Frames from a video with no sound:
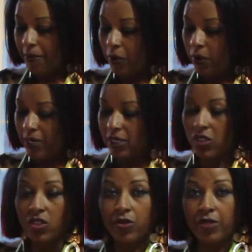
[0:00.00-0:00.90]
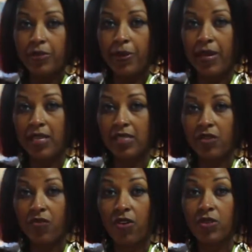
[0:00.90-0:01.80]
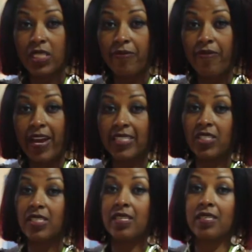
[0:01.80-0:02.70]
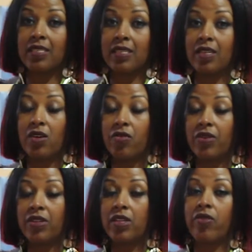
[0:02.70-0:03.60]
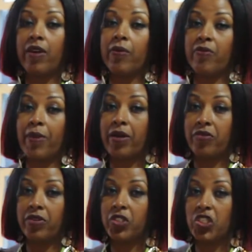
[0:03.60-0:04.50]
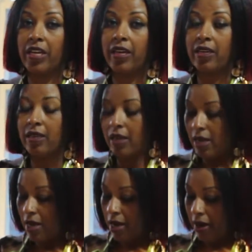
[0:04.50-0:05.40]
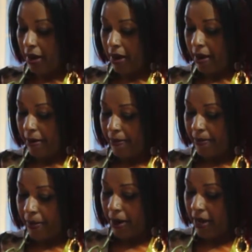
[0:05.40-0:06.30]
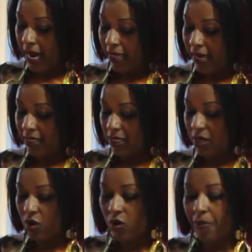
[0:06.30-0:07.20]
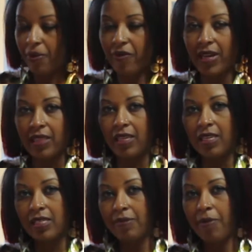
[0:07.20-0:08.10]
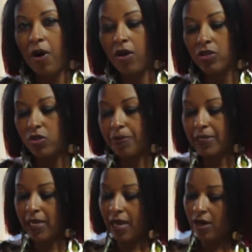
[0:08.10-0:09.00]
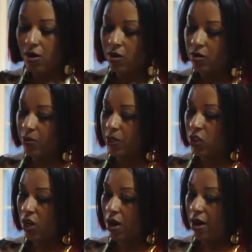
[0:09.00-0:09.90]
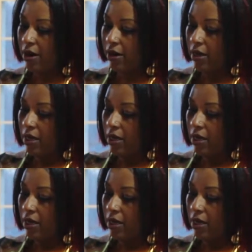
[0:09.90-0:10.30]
I'm going to do is begin to roast some veggies. That's going to go really great with my grilled chicken. But I like to incorporate these small new potatoes, which are